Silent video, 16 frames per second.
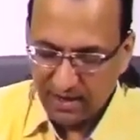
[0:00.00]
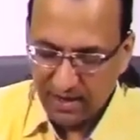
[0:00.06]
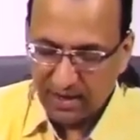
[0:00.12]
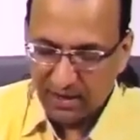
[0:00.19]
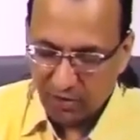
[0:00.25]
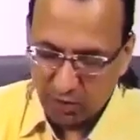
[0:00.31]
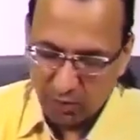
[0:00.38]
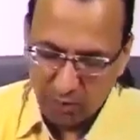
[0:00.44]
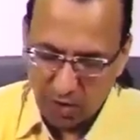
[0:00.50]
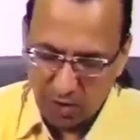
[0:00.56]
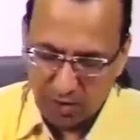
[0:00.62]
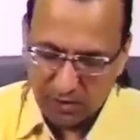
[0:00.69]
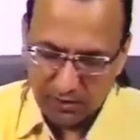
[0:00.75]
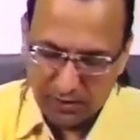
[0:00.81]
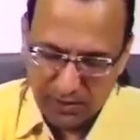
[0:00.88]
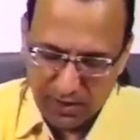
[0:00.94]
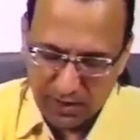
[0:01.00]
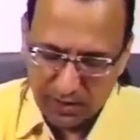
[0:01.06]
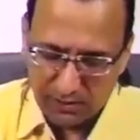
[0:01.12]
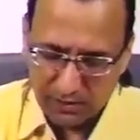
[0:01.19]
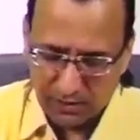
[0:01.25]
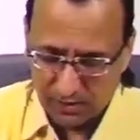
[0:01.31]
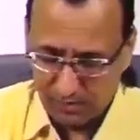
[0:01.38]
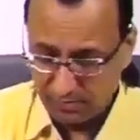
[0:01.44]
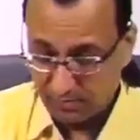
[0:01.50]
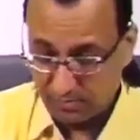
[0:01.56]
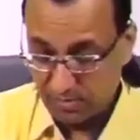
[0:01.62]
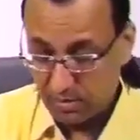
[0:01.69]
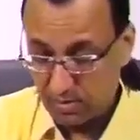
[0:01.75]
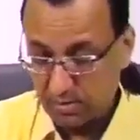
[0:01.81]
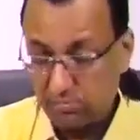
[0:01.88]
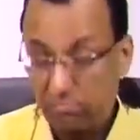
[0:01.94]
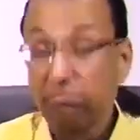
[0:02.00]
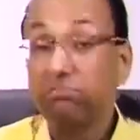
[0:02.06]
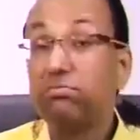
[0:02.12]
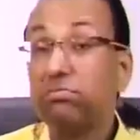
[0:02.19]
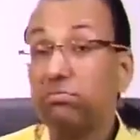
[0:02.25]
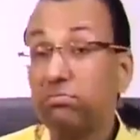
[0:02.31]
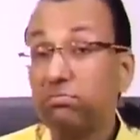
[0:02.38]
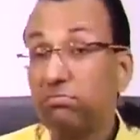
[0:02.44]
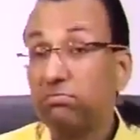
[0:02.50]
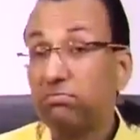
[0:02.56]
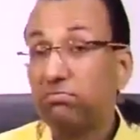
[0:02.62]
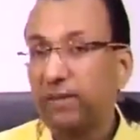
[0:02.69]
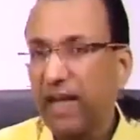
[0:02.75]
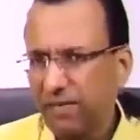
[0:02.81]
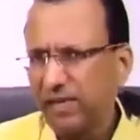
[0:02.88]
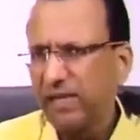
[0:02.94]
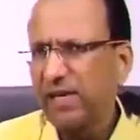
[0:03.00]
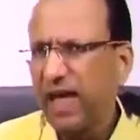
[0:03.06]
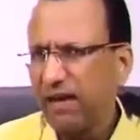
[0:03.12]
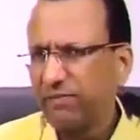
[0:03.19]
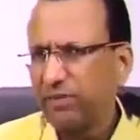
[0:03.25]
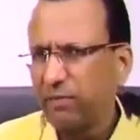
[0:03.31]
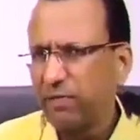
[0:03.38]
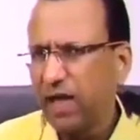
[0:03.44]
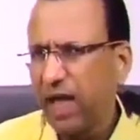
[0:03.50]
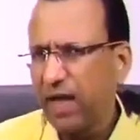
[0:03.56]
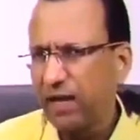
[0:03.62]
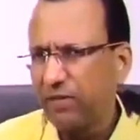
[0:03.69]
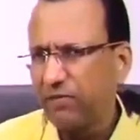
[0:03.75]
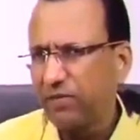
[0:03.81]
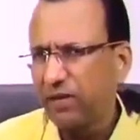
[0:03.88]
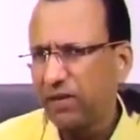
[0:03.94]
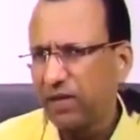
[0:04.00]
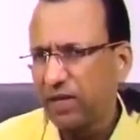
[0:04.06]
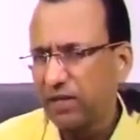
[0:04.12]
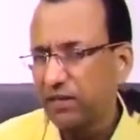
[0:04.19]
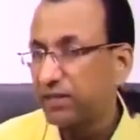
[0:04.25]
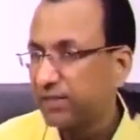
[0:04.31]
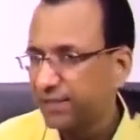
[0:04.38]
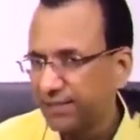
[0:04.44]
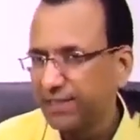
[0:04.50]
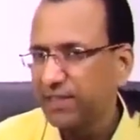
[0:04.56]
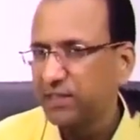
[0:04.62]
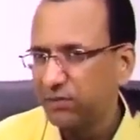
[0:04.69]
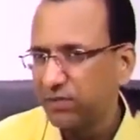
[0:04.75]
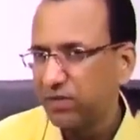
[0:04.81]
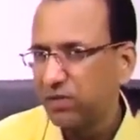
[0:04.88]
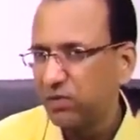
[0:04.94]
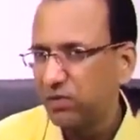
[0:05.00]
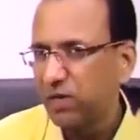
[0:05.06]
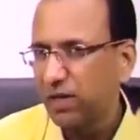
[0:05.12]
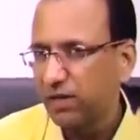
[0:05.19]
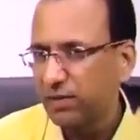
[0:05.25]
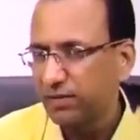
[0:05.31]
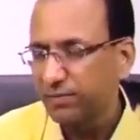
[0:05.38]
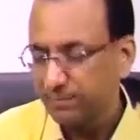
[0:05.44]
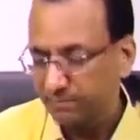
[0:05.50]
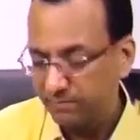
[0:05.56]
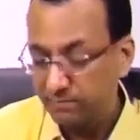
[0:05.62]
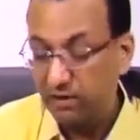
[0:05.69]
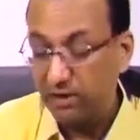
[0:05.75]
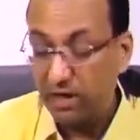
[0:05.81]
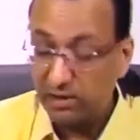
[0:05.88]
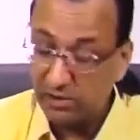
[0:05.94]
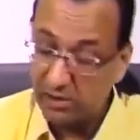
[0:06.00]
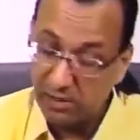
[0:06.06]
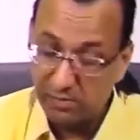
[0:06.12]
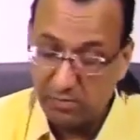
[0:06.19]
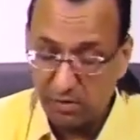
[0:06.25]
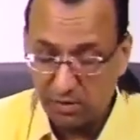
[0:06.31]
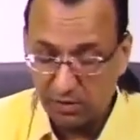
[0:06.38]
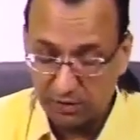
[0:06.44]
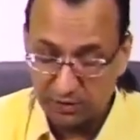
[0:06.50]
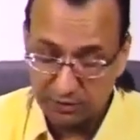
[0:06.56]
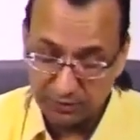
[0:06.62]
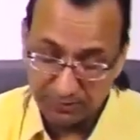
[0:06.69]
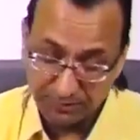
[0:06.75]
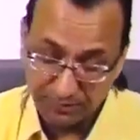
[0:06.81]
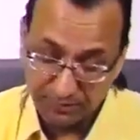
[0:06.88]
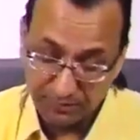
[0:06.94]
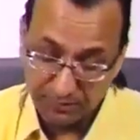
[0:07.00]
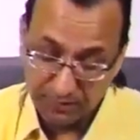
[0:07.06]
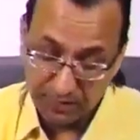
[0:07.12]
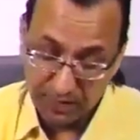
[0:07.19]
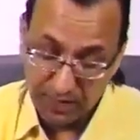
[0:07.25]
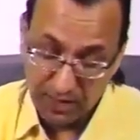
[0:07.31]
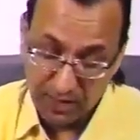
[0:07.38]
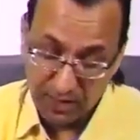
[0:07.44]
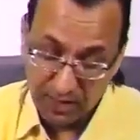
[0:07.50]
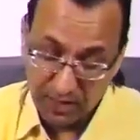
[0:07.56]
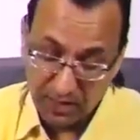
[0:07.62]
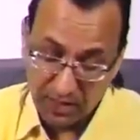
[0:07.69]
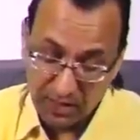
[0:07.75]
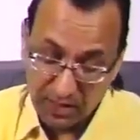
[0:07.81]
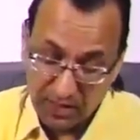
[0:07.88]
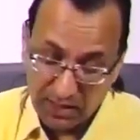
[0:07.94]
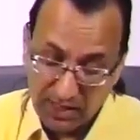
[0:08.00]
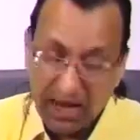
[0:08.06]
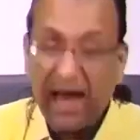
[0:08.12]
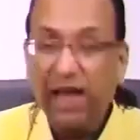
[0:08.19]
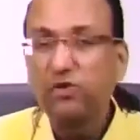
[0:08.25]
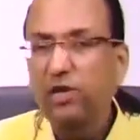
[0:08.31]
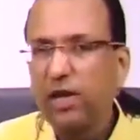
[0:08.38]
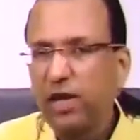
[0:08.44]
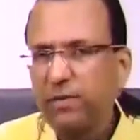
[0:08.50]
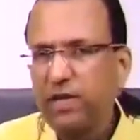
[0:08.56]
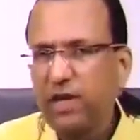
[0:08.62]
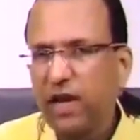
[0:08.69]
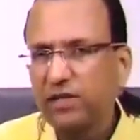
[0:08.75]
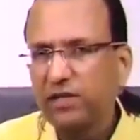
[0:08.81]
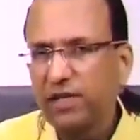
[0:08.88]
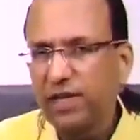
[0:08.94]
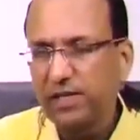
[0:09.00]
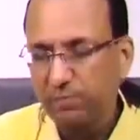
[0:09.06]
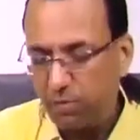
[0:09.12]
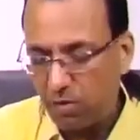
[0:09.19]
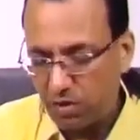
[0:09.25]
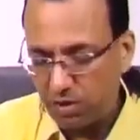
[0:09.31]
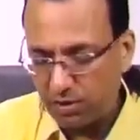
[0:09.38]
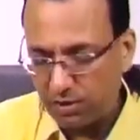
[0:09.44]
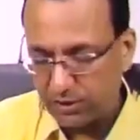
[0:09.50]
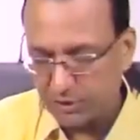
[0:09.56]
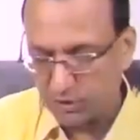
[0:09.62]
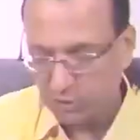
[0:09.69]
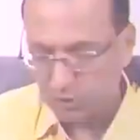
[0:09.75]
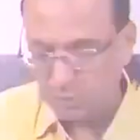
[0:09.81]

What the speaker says: So bronchus is the answer. Yeah. Can we have some diagram for that? Yes, we'll do that. But answer is bronchus. As you keep the answer as bronchus, you